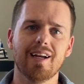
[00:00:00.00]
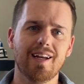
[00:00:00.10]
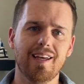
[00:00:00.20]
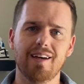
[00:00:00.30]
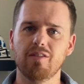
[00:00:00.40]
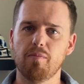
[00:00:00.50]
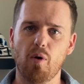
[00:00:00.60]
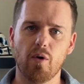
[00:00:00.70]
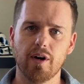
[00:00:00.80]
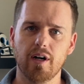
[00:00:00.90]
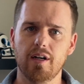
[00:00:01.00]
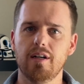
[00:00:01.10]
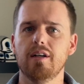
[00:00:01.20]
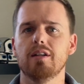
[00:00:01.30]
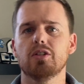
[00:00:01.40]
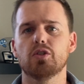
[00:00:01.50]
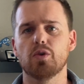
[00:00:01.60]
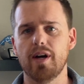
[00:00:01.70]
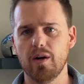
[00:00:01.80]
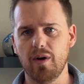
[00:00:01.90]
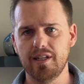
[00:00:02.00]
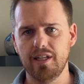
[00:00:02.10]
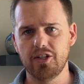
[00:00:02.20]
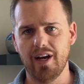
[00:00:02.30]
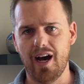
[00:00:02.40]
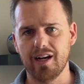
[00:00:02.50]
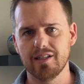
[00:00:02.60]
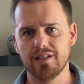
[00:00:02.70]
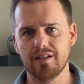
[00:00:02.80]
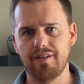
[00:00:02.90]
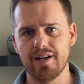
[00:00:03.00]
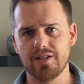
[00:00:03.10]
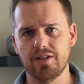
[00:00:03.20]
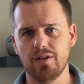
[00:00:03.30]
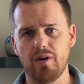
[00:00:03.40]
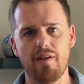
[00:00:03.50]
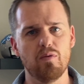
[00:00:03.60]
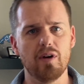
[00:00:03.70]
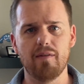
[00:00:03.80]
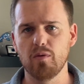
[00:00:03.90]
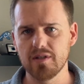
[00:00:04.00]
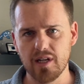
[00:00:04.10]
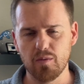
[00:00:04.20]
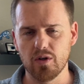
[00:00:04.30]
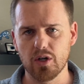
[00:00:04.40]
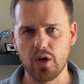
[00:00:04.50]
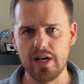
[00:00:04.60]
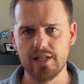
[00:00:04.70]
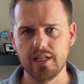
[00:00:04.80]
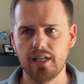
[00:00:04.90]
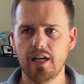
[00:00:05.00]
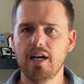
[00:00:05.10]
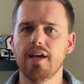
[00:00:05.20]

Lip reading: get Laporta, trade away TJ Hawkinson last year when everyone said we were crazy.